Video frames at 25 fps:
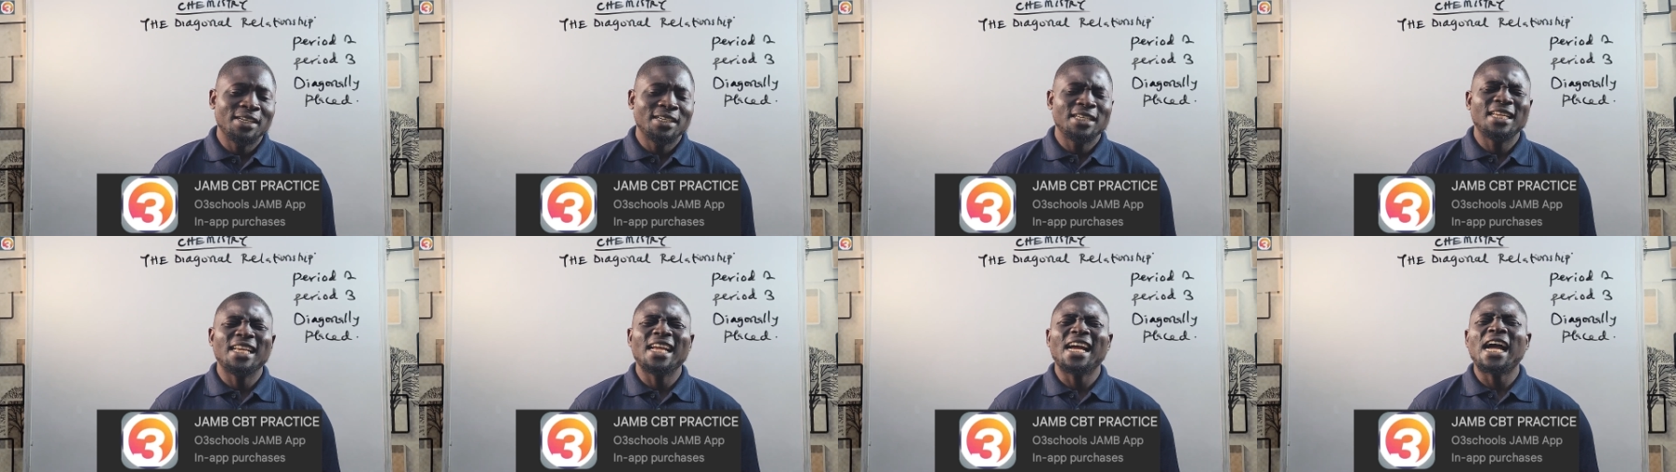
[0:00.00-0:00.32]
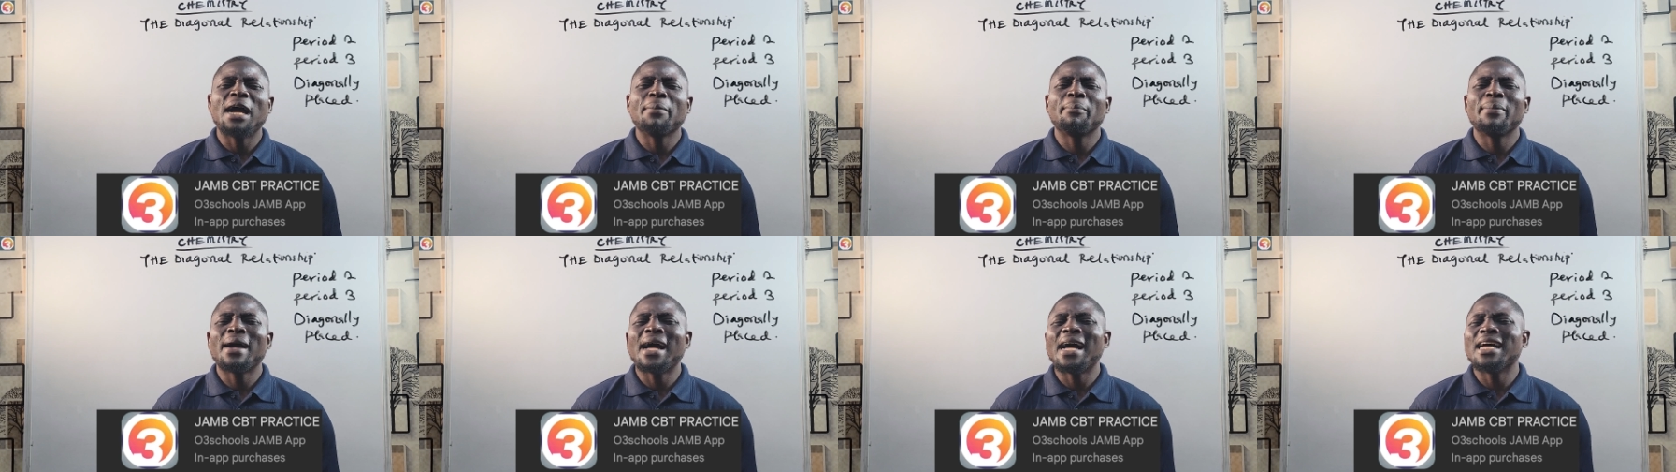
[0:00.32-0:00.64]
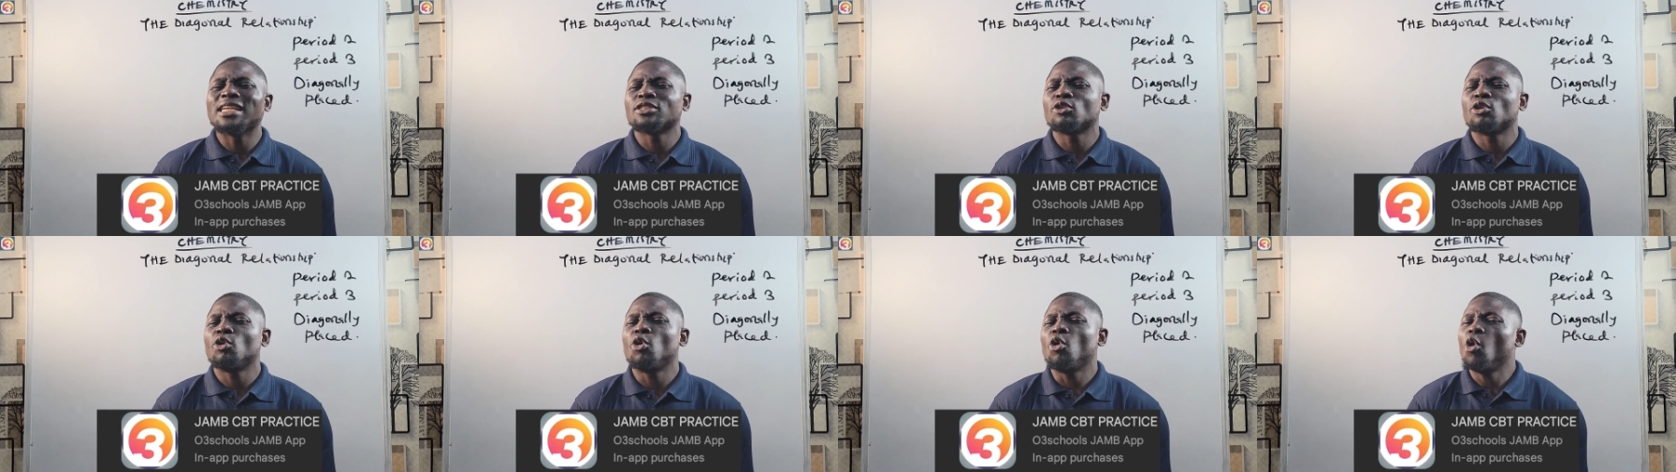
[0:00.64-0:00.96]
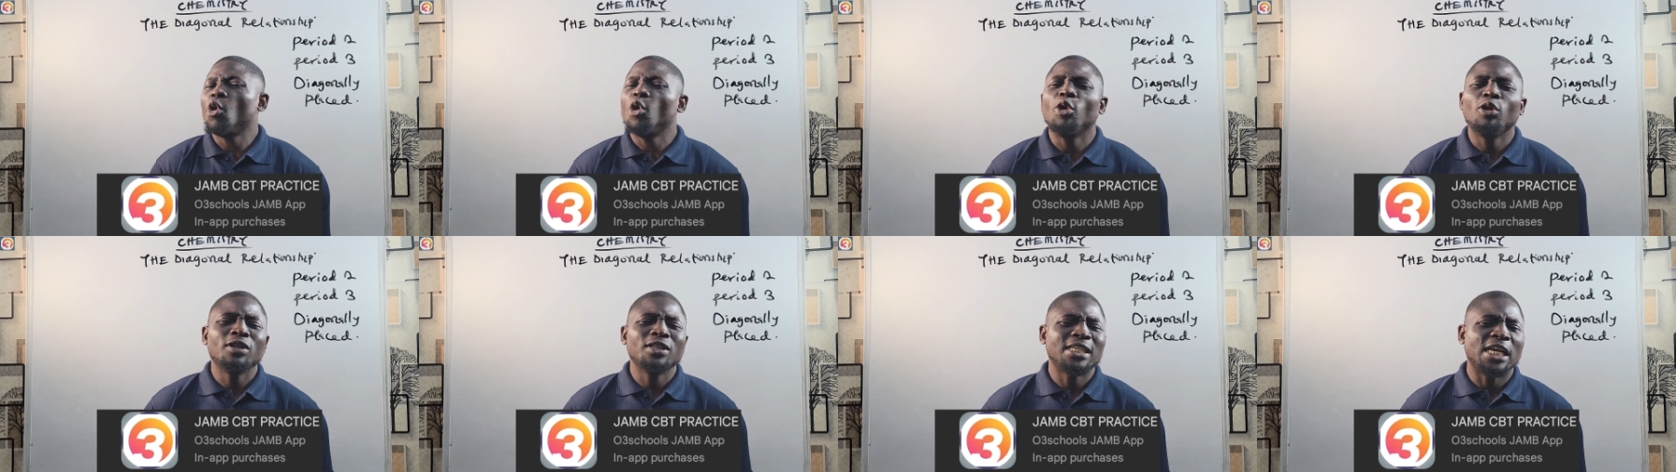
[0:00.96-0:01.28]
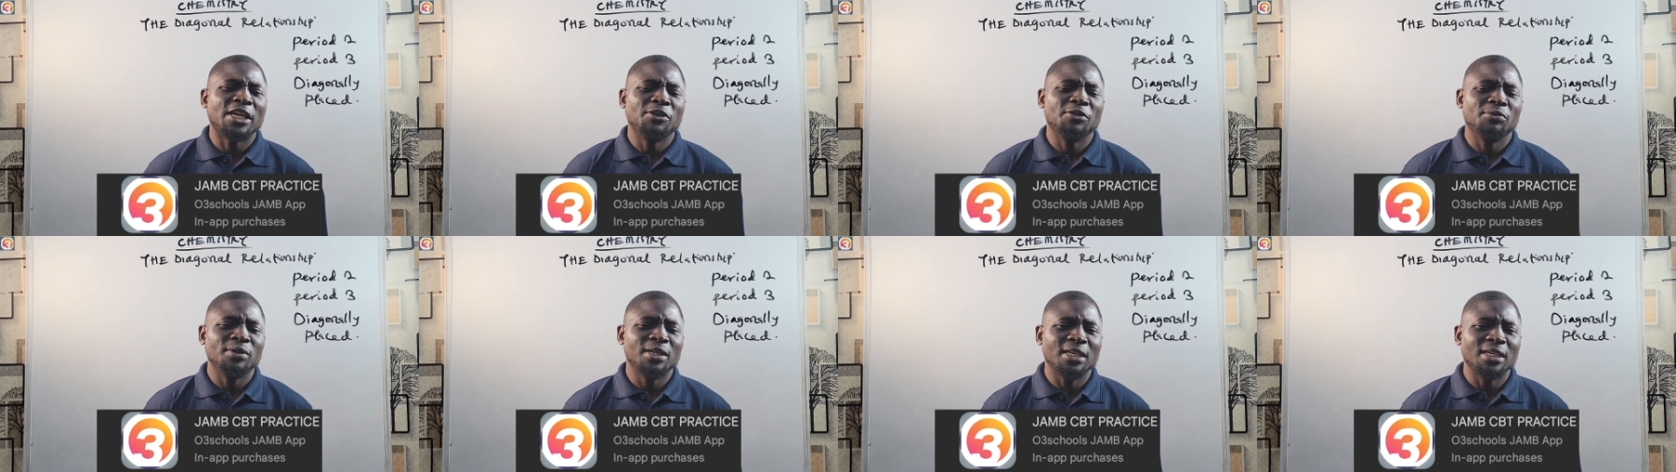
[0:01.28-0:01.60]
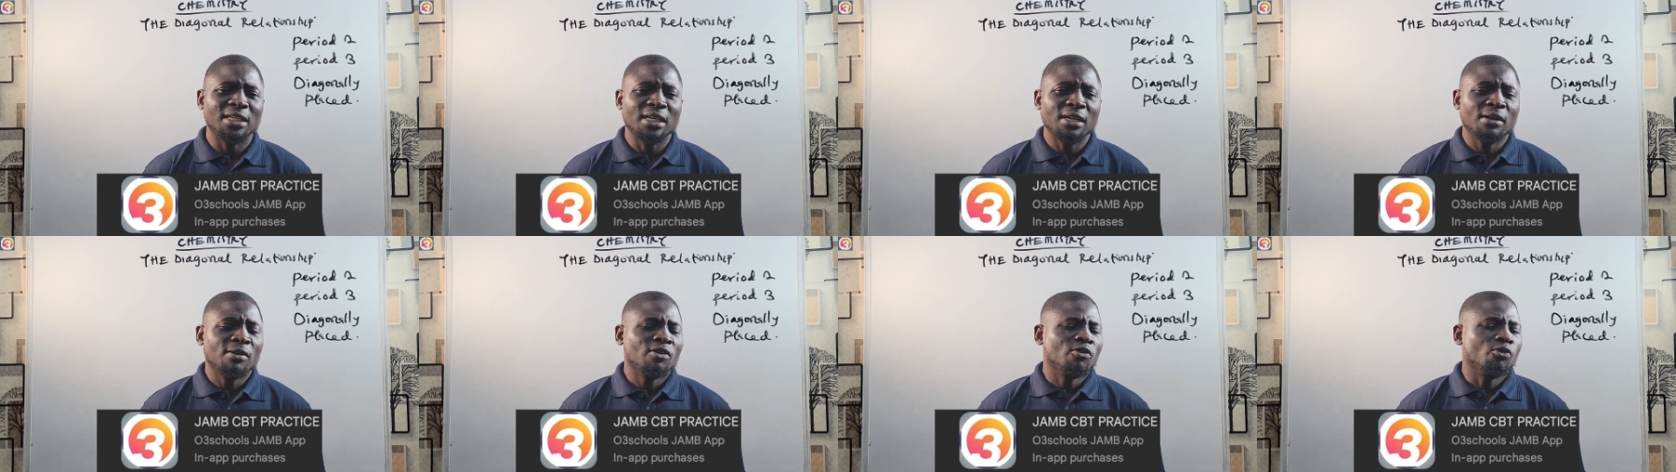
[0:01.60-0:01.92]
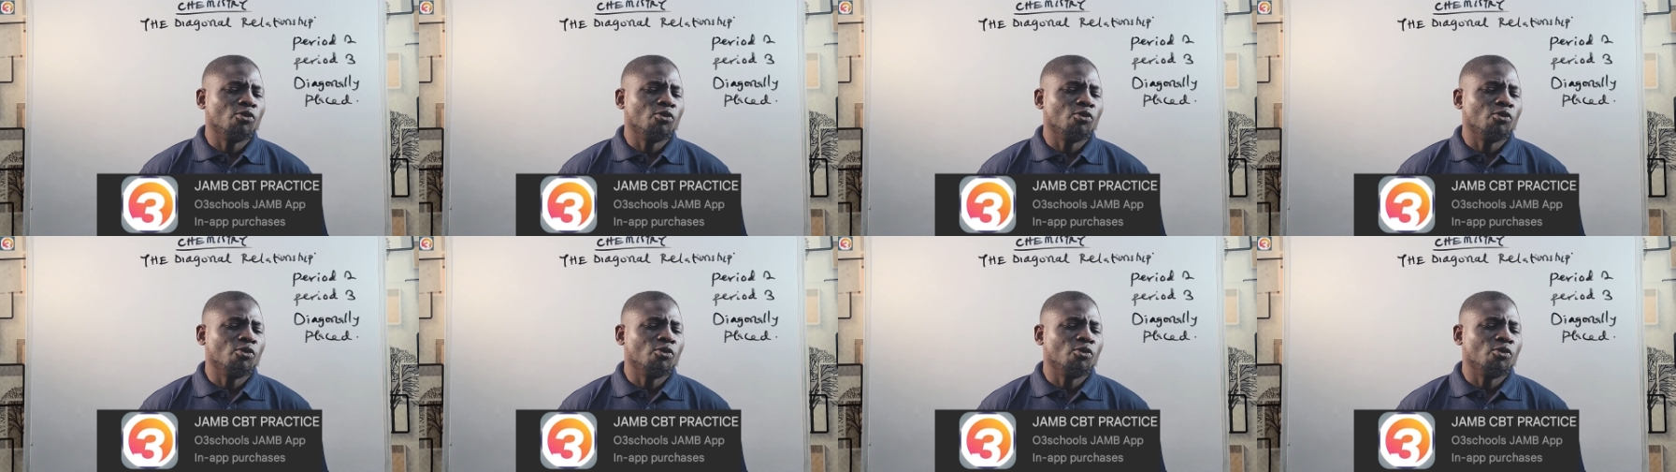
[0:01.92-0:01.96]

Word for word: The app has all that you need.